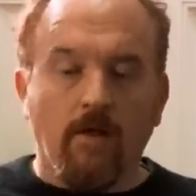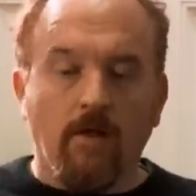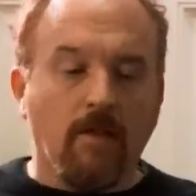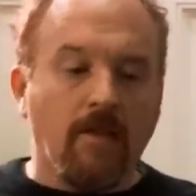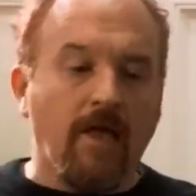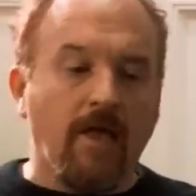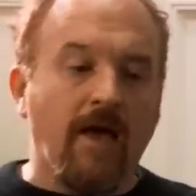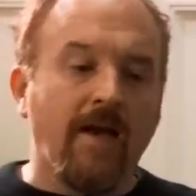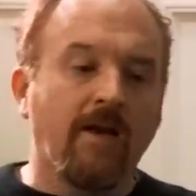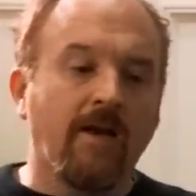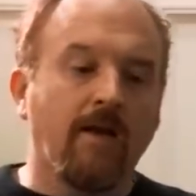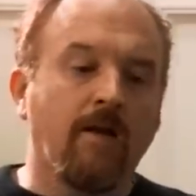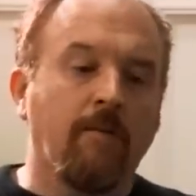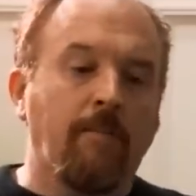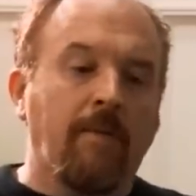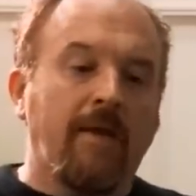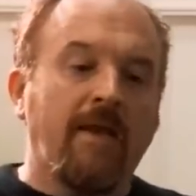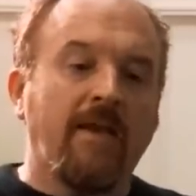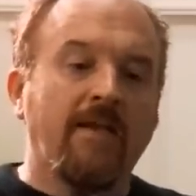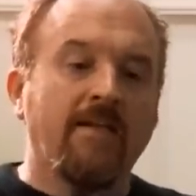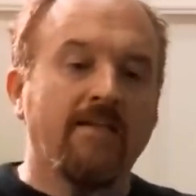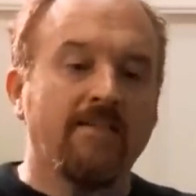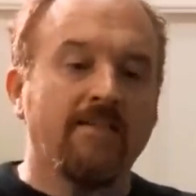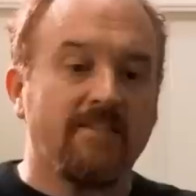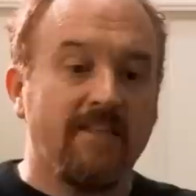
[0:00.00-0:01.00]
A lot of
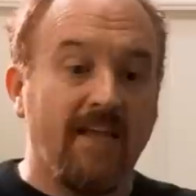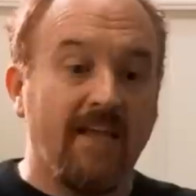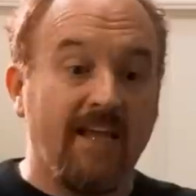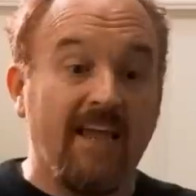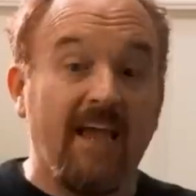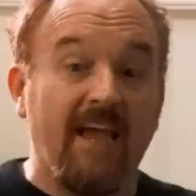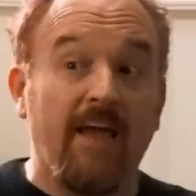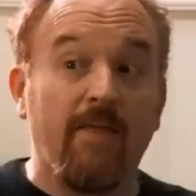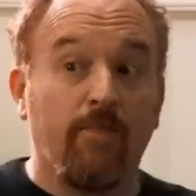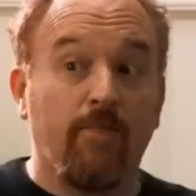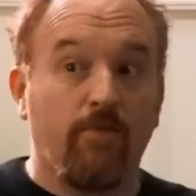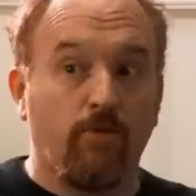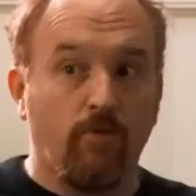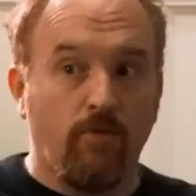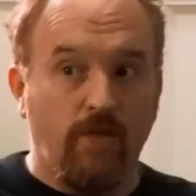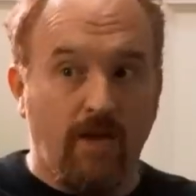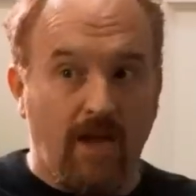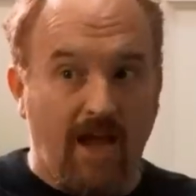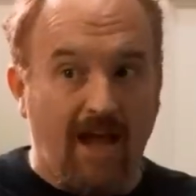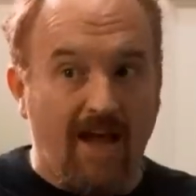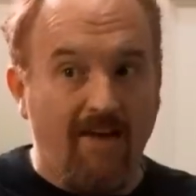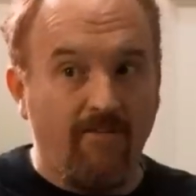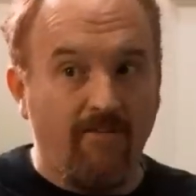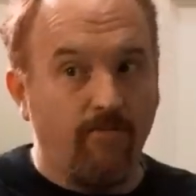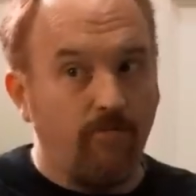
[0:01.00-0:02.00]
comedians, they
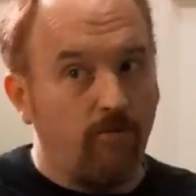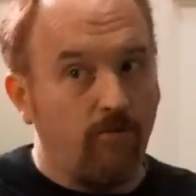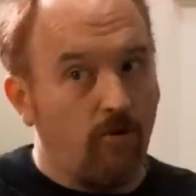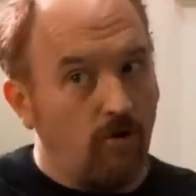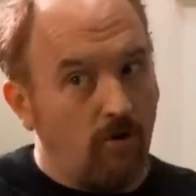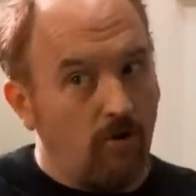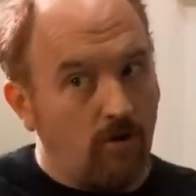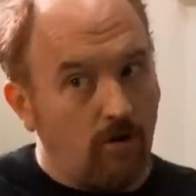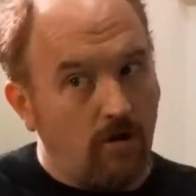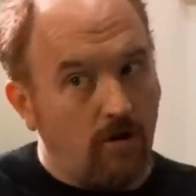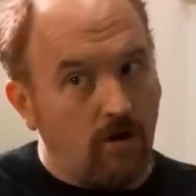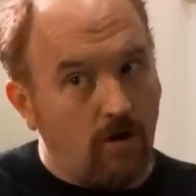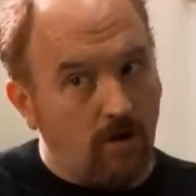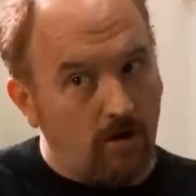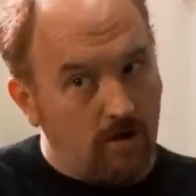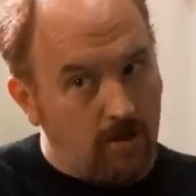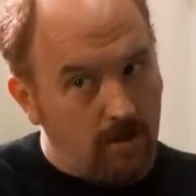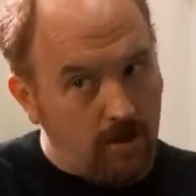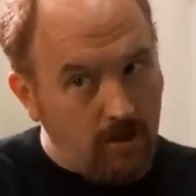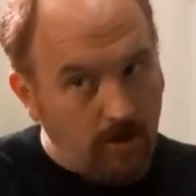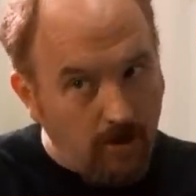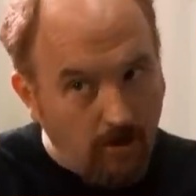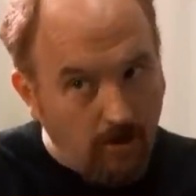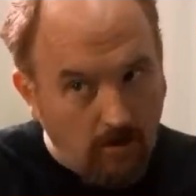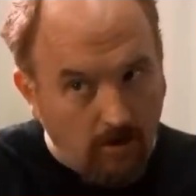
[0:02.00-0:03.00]
have their
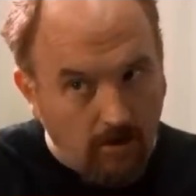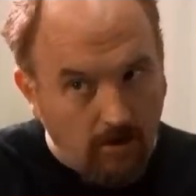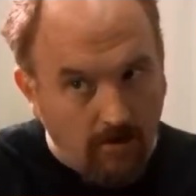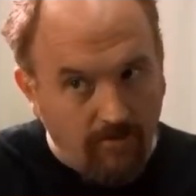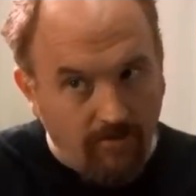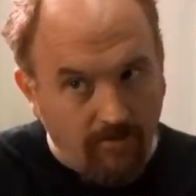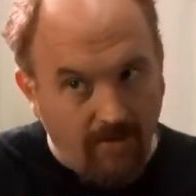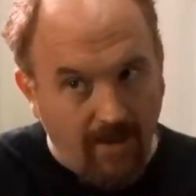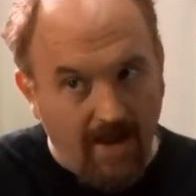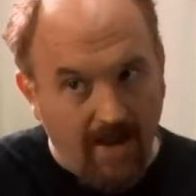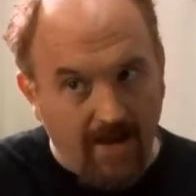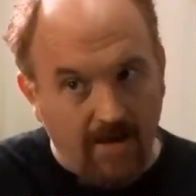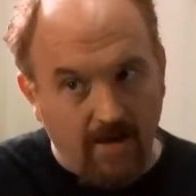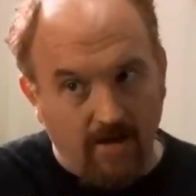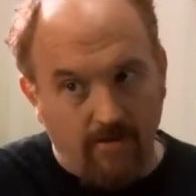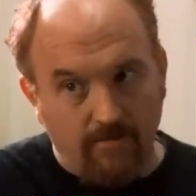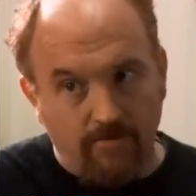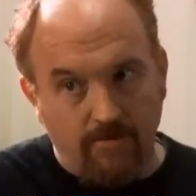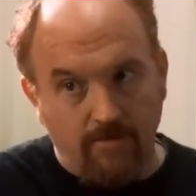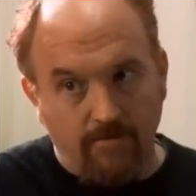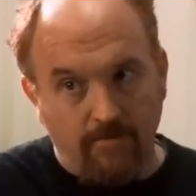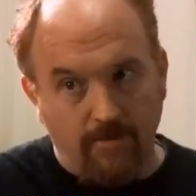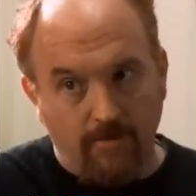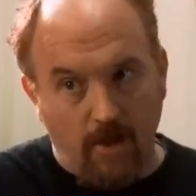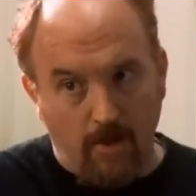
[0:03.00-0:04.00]
year
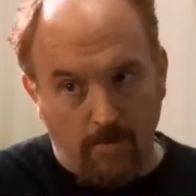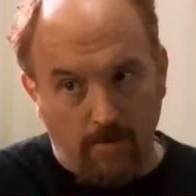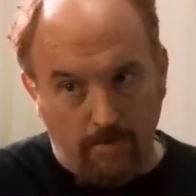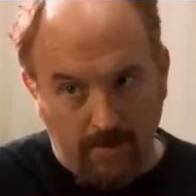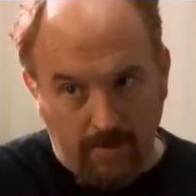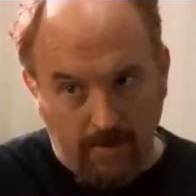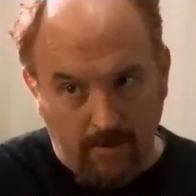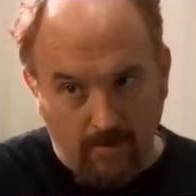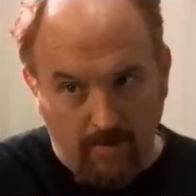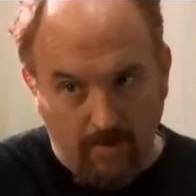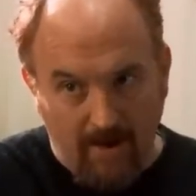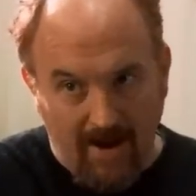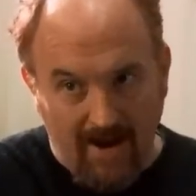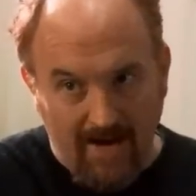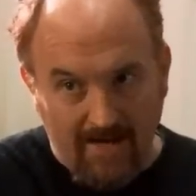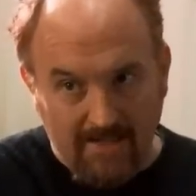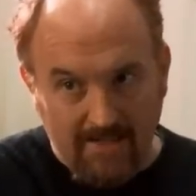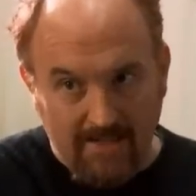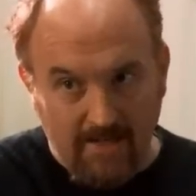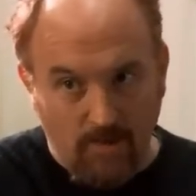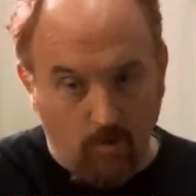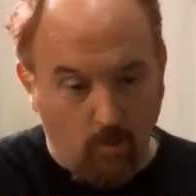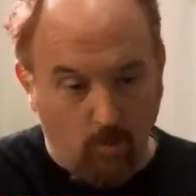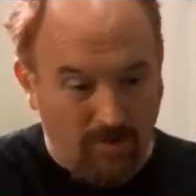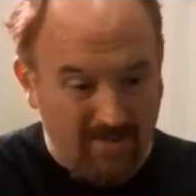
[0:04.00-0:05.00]
of developing their
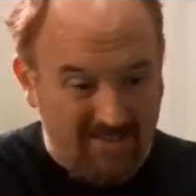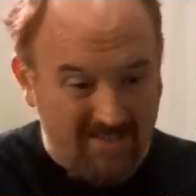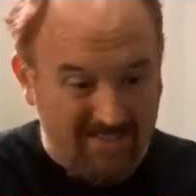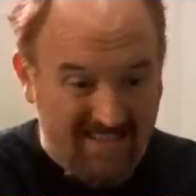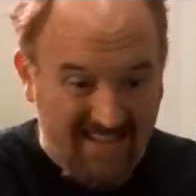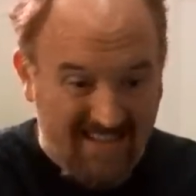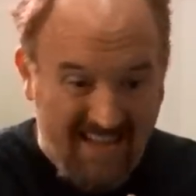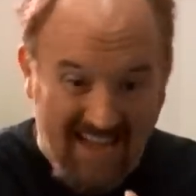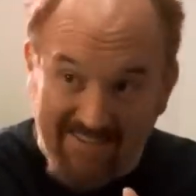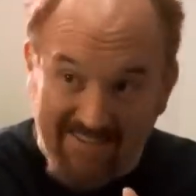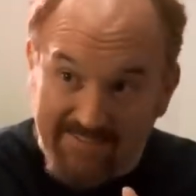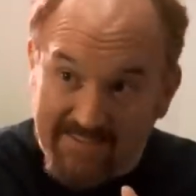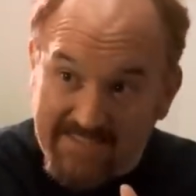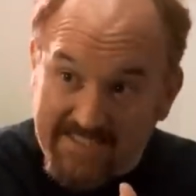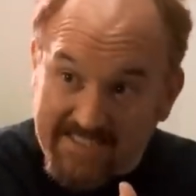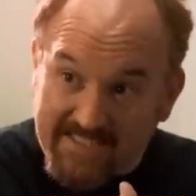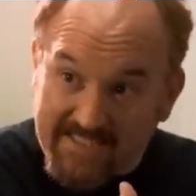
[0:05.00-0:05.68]
act, and once they have a